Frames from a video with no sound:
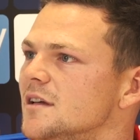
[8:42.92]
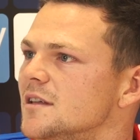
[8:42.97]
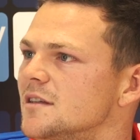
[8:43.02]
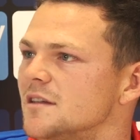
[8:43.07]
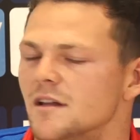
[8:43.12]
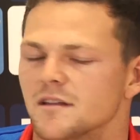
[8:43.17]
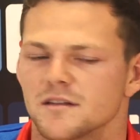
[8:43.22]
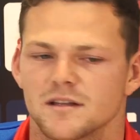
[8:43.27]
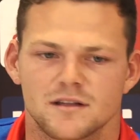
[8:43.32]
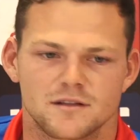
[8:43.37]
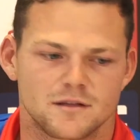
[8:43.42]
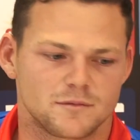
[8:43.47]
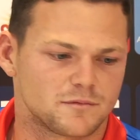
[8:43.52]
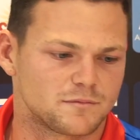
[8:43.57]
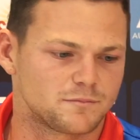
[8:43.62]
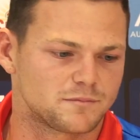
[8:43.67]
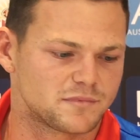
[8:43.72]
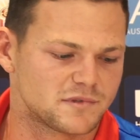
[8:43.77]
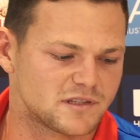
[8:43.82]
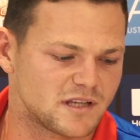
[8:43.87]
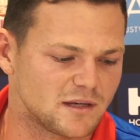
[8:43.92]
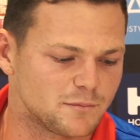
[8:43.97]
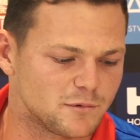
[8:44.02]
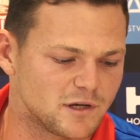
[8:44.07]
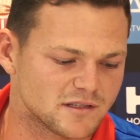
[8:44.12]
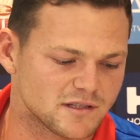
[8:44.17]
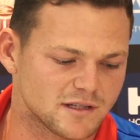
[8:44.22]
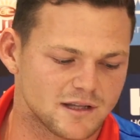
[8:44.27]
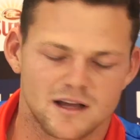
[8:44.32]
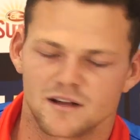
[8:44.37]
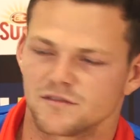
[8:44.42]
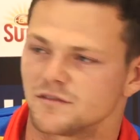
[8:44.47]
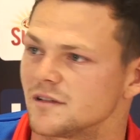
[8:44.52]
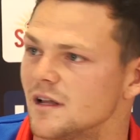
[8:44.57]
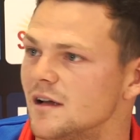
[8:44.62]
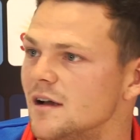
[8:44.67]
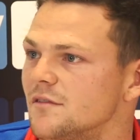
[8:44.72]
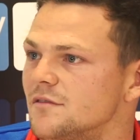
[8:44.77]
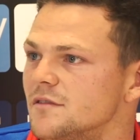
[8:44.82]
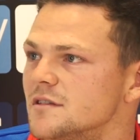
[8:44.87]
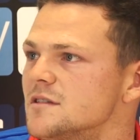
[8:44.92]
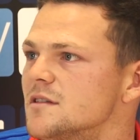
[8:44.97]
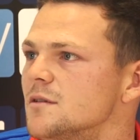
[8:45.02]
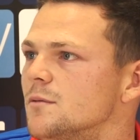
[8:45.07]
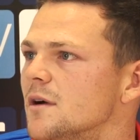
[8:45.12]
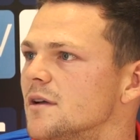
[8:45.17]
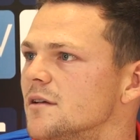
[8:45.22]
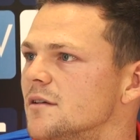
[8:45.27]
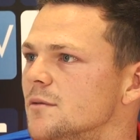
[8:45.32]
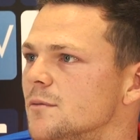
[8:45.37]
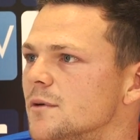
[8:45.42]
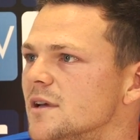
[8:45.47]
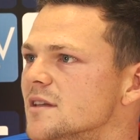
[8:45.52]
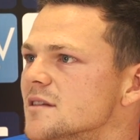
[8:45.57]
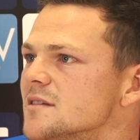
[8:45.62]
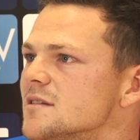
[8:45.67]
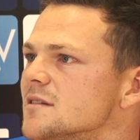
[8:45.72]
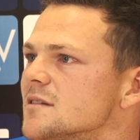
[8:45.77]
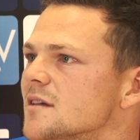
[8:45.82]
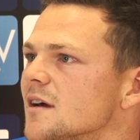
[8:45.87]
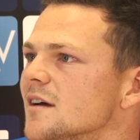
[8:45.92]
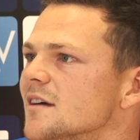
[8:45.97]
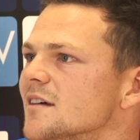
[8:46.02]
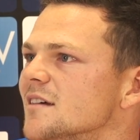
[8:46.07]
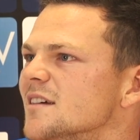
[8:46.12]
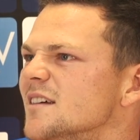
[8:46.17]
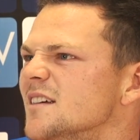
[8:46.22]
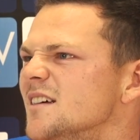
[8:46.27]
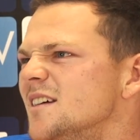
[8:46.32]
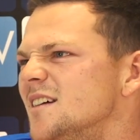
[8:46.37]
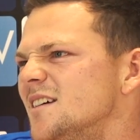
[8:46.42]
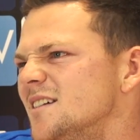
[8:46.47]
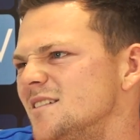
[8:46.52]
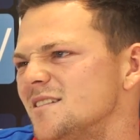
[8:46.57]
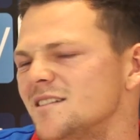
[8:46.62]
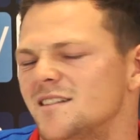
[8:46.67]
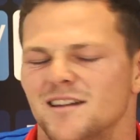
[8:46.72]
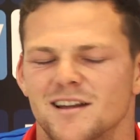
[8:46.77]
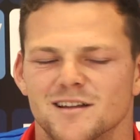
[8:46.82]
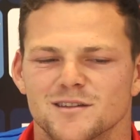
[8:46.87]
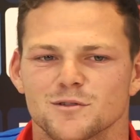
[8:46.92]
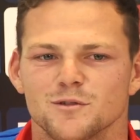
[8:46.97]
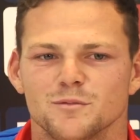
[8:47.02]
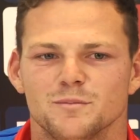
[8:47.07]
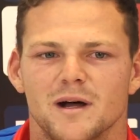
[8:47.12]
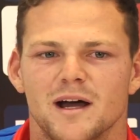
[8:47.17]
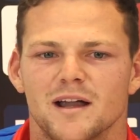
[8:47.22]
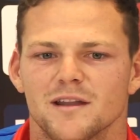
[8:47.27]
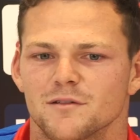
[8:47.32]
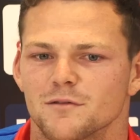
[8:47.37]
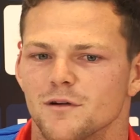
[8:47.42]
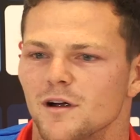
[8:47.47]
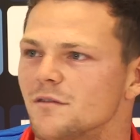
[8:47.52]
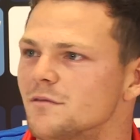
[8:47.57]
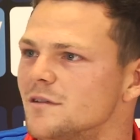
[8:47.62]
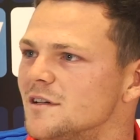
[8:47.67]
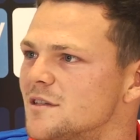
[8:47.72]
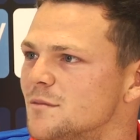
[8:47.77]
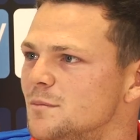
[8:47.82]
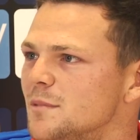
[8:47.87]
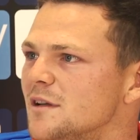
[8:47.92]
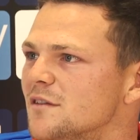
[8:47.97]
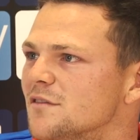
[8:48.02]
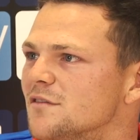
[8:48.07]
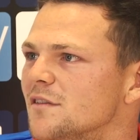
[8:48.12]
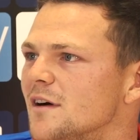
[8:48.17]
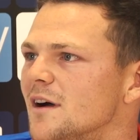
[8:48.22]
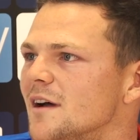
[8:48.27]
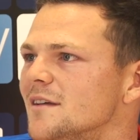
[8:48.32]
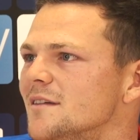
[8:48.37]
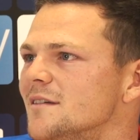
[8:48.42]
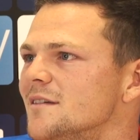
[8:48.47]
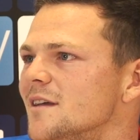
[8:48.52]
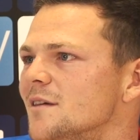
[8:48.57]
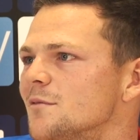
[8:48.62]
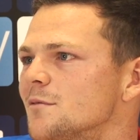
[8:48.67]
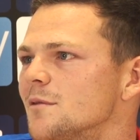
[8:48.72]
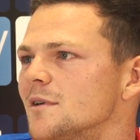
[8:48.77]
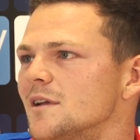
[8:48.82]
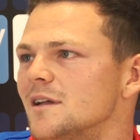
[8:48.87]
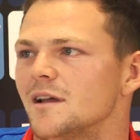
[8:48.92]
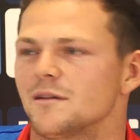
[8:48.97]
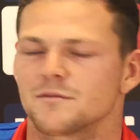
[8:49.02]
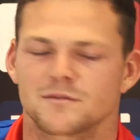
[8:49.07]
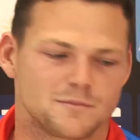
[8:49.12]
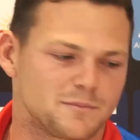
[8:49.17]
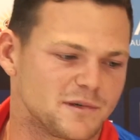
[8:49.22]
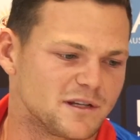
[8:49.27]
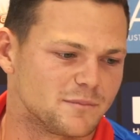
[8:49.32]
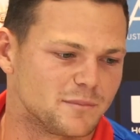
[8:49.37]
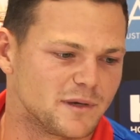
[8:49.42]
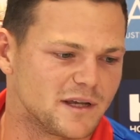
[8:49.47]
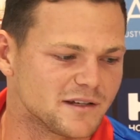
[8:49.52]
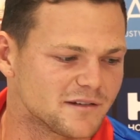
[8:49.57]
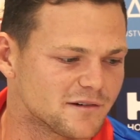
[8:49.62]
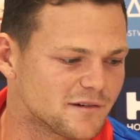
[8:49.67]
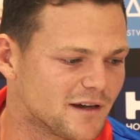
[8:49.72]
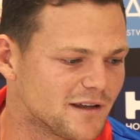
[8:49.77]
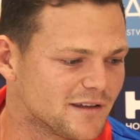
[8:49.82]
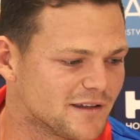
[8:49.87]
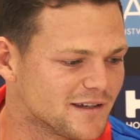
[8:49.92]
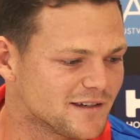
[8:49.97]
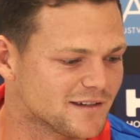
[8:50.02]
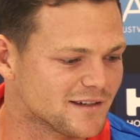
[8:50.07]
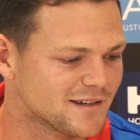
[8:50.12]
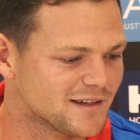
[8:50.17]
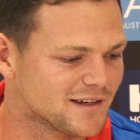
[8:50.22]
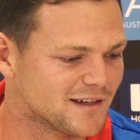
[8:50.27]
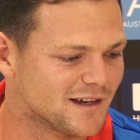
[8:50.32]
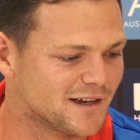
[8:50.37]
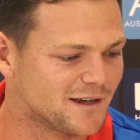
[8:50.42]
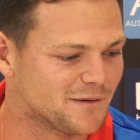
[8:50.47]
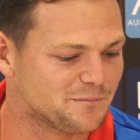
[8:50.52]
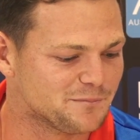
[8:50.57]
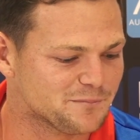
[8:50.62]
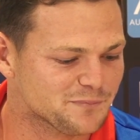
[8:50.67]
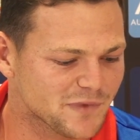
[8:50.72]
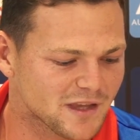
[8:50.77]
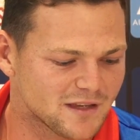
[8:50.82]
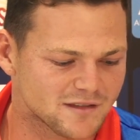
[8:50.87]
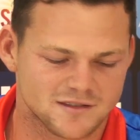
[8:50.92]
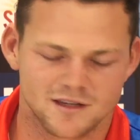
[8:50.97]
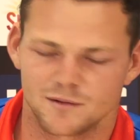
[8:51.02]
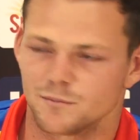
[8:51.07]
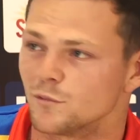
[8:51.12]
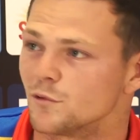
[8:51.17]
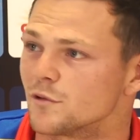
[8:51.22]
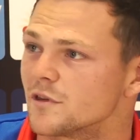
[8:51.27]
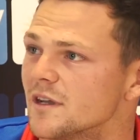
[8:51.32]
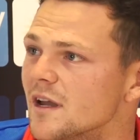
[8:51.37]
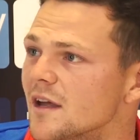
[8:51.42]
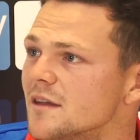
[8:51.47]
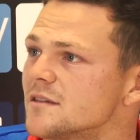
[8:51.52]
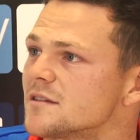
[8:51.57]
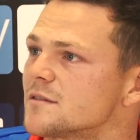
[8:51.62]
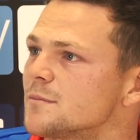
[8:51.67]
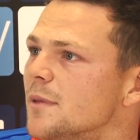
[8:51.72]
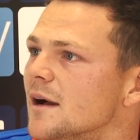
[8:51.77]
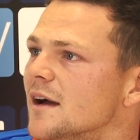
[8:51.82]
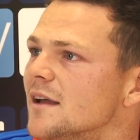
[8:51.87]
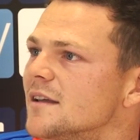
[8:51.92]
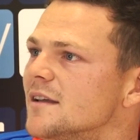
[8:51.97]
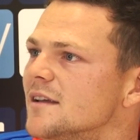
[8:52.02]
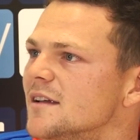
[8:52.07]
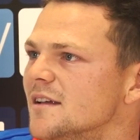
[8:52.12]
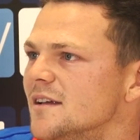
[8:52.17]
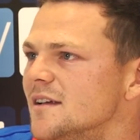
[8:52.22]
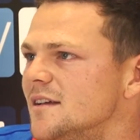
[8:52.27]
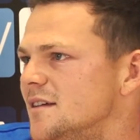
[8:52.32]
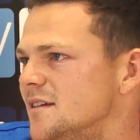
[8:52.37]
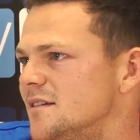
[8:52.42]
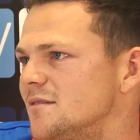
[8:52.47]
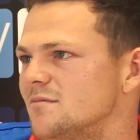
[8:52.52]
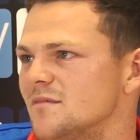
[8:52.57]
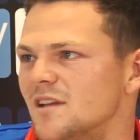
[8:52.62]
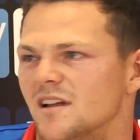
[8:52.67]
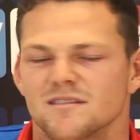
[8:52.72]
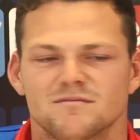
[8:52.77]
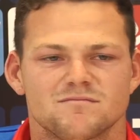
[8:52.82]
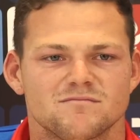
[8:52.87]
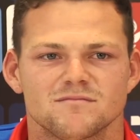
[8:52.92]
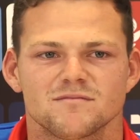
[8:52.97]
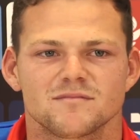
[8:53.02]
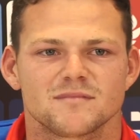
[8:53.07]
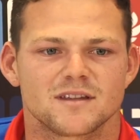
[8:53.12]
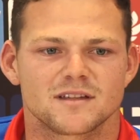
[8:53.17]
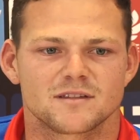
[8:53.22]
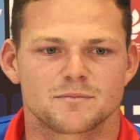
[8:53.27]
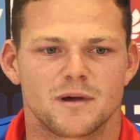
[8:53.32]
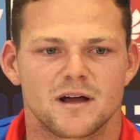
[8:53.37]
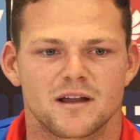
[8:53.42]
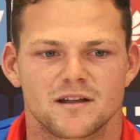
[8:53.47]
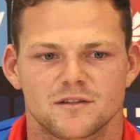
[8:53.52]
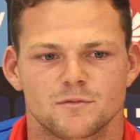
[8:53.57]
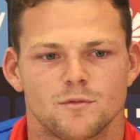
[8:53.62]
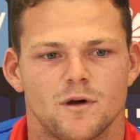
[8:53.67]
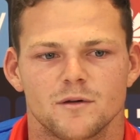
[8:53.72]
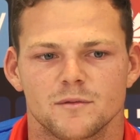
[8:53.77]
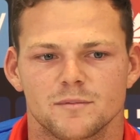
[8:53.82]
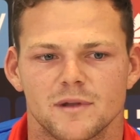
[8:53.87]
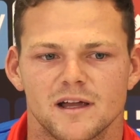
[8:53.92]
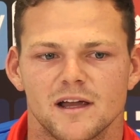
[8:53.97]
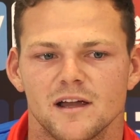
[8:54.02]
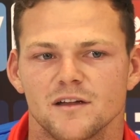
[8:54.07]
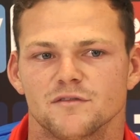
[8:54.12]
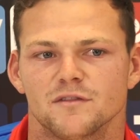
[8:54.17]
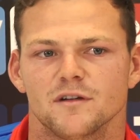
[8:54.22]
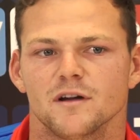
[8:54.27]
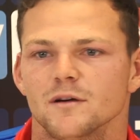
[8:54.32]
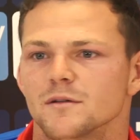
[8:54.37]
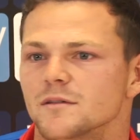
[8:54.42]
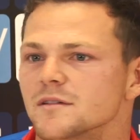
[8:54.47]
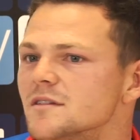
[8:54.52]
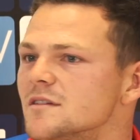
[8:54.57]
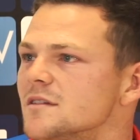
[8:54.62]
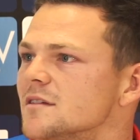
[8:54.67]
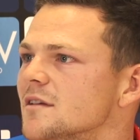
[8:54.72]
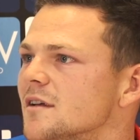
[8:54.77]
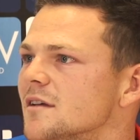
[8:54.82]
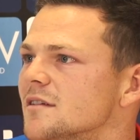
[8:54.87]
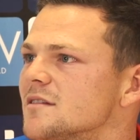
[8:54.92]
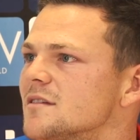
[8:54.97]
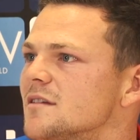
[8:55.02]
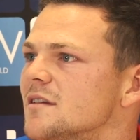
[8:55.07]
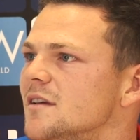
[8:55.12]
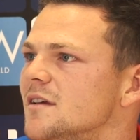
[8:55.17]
you know, the team who has a laugh is the one who wins. So, you know, it's all part of the rivalry. It's a bit of fun. Everybody loves a bit of banter out there, some more than others. But, you know, that's why we play AFL.